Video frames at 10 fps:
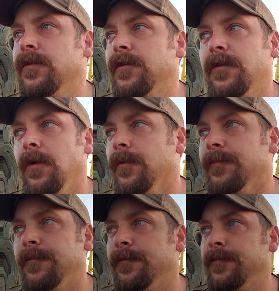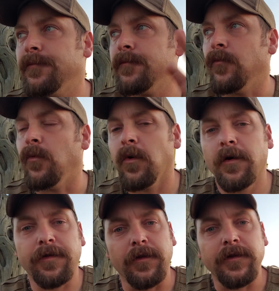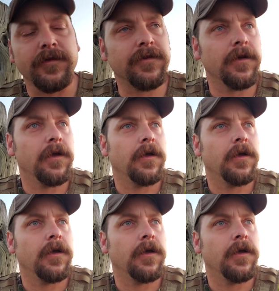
that's all worthless.